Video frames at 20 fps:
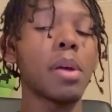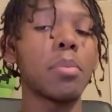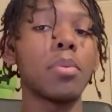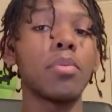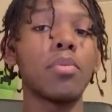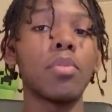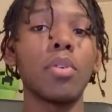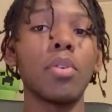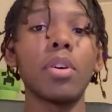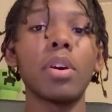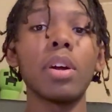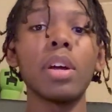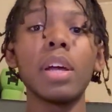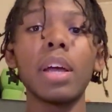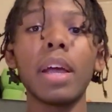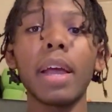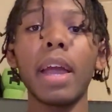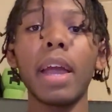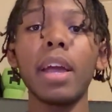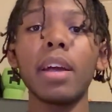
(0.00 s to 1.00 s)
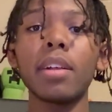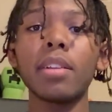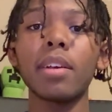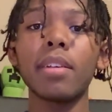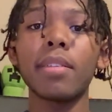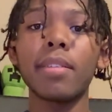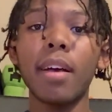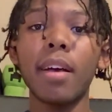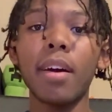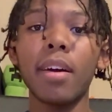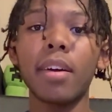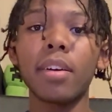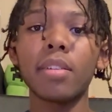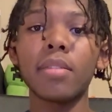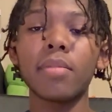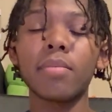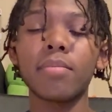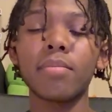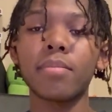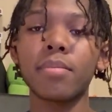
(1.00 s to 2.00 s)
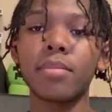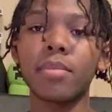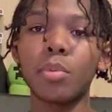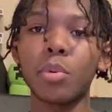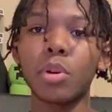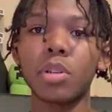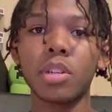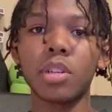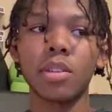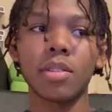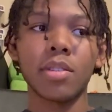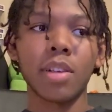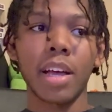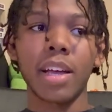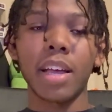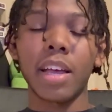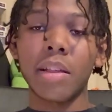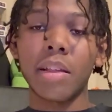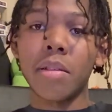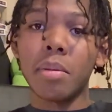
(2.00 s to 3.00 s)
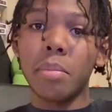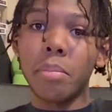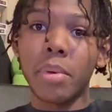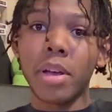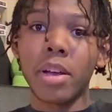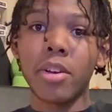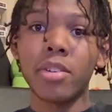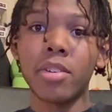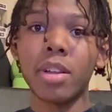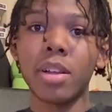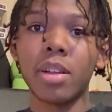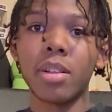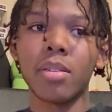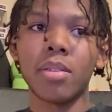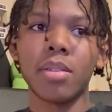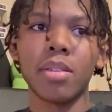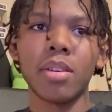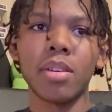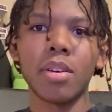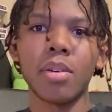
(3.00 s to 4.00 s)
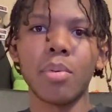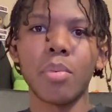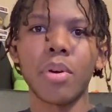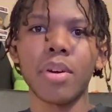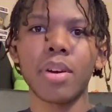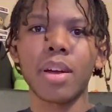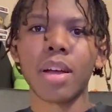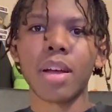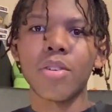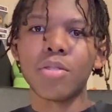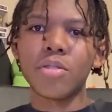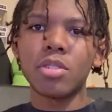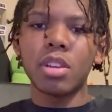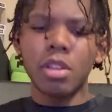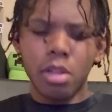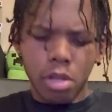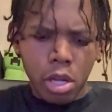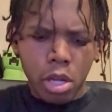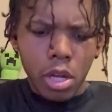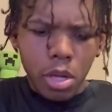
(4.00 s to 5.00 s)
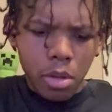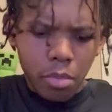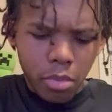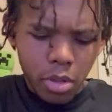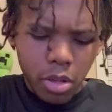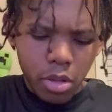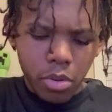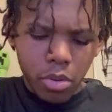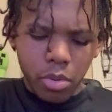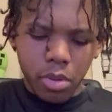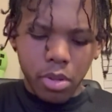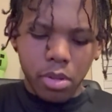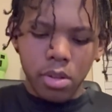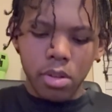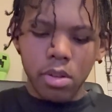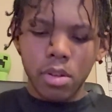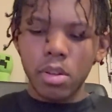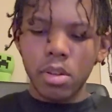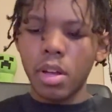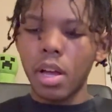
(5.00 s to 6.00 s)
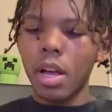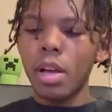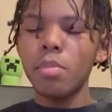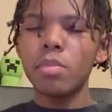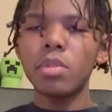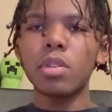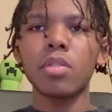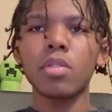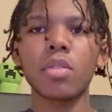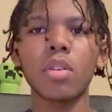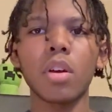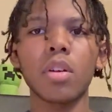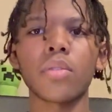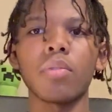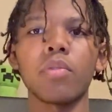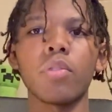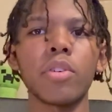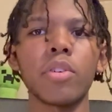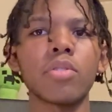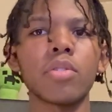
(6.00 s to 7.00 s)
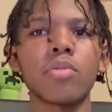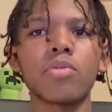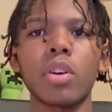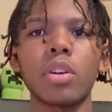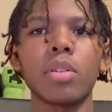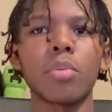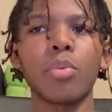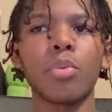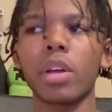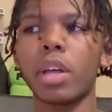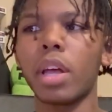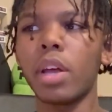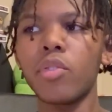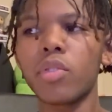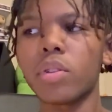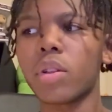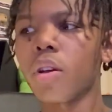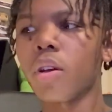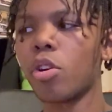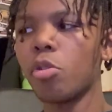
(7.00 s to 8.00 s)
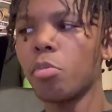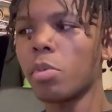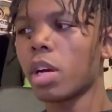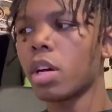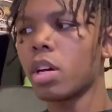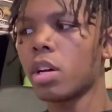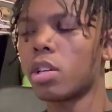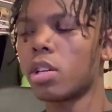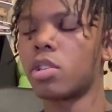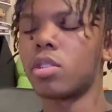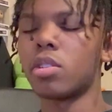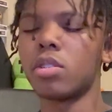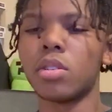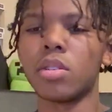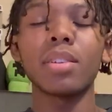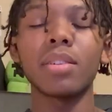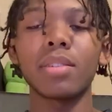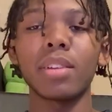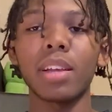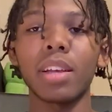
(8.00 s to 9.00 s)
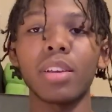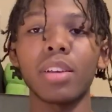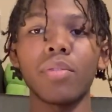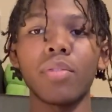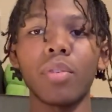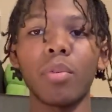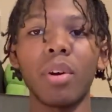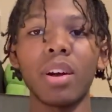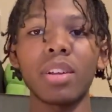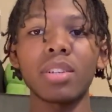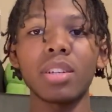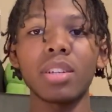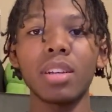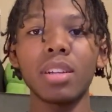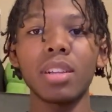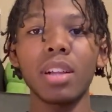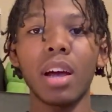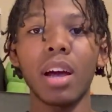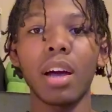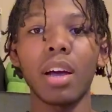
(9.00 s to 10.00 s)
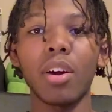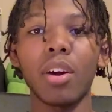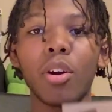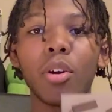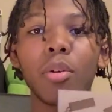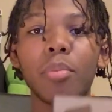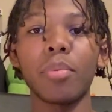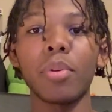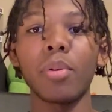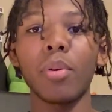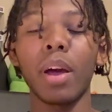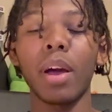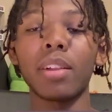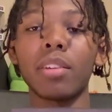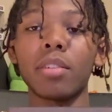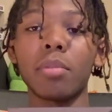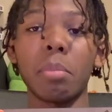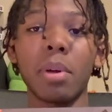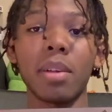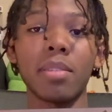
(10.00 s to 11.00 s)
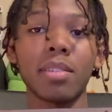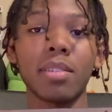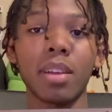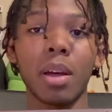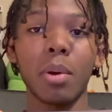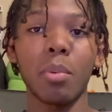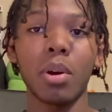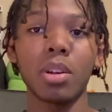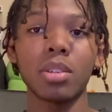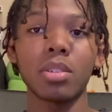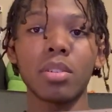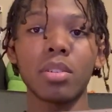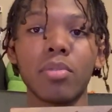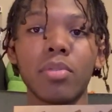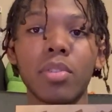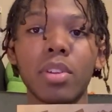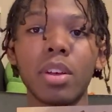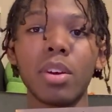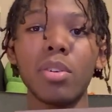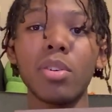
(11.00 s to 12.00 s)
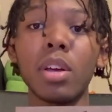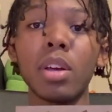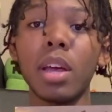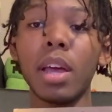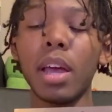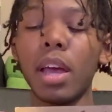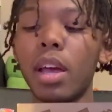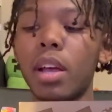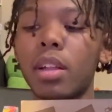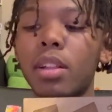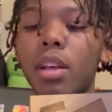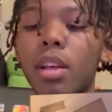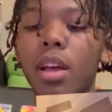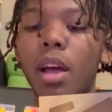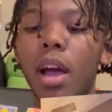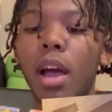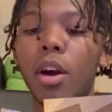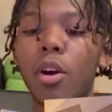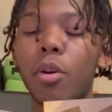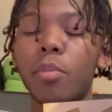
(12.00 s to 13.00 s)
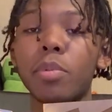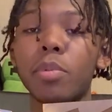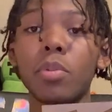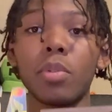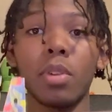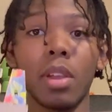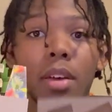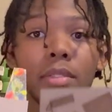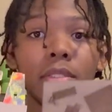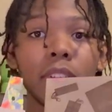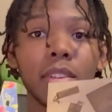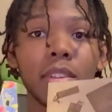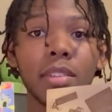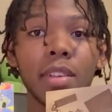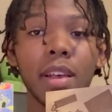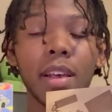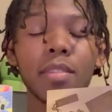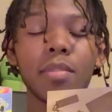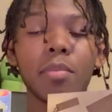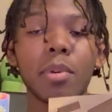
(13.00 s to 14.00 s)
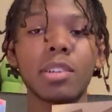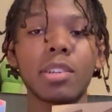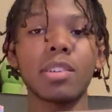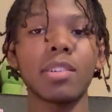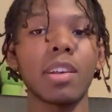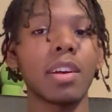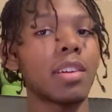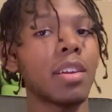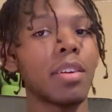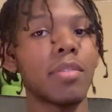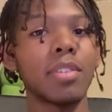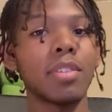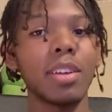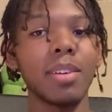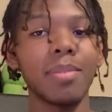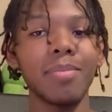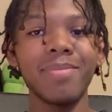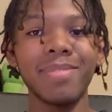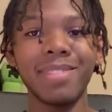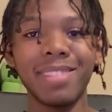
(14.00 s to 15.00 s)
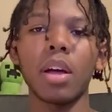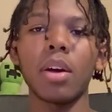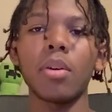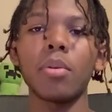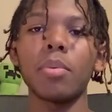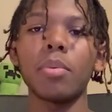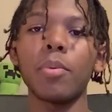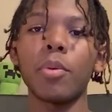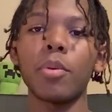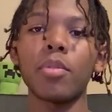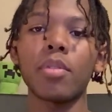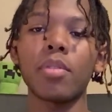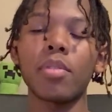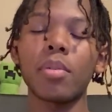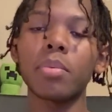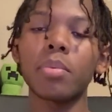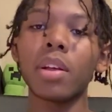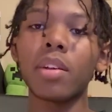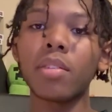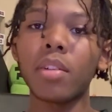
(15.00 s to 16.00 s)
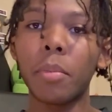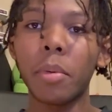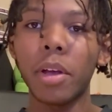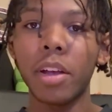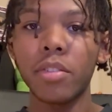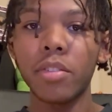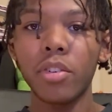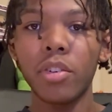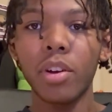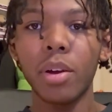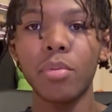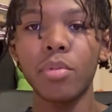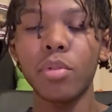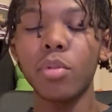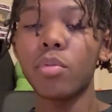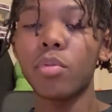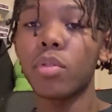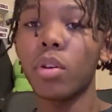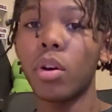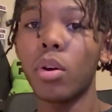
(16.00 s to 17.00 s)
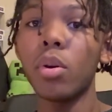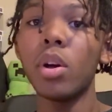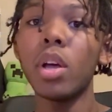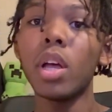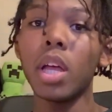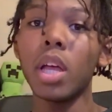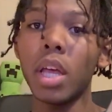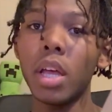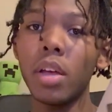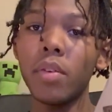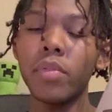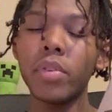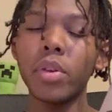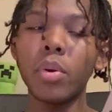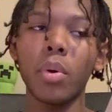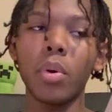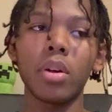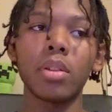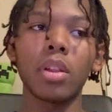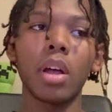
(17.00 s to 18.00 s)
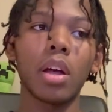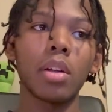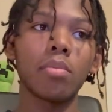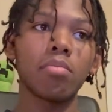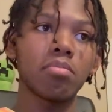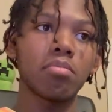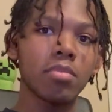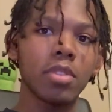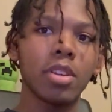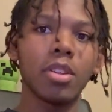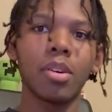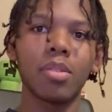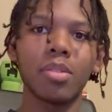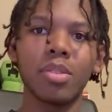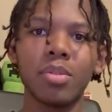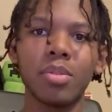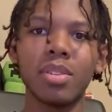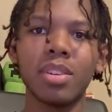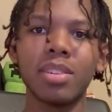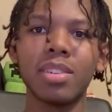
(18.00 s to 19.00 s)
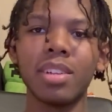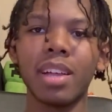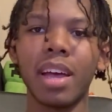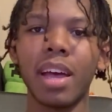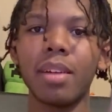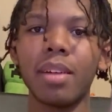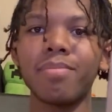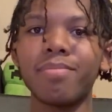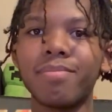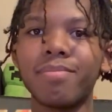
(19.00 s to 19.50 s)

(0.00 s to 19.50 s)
before, and a sign, which is, I guess, bigger than the work I usually be doing. I'm just on the verge of trying to break everything. Oh my gosh. Thank you for watching. I hope you had an amazing time watching this video, and I hope you love these as much as I love them. I will be posting some things on my Instagram soon, so if you are not, tuned into that,